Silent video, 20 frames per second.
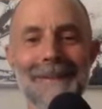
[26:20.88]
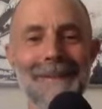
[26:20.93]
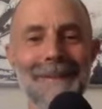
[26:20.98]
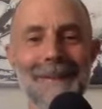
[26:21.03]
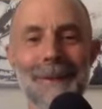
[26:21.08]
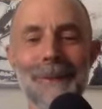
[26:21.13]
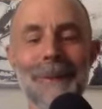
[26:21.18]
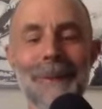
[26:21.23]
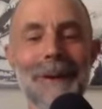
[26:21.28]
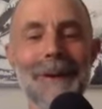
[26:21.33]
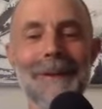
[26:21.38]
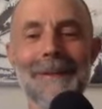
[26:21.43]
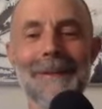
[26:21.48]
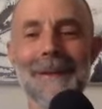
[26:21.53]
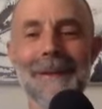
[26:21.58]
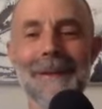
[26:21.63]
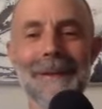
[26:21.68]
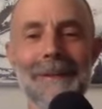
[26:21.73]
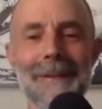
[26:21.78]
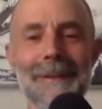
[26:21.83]
do
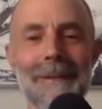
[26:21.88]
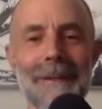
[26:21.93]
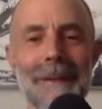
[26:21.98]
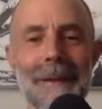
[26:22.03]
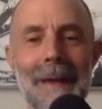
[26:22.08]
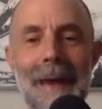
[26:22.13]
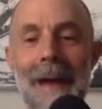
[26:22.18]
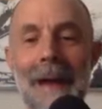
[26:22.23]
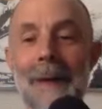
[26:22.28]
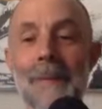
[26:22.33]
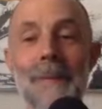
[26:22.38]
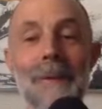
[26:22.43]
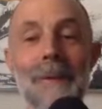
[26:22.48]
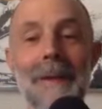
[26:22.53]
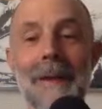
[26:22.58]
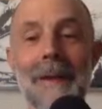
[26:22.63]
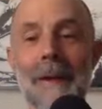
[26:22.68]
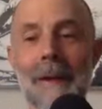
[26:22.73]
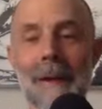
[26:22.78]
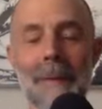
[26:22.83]
anything
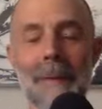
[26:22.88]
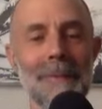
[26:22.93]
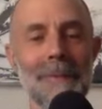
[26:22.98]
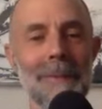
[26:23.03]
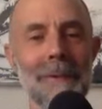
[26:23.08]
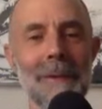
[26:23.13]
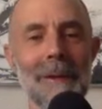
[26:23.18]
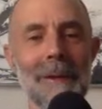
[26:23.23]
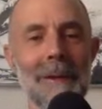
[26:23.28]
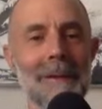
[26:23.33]
outwardly harmful.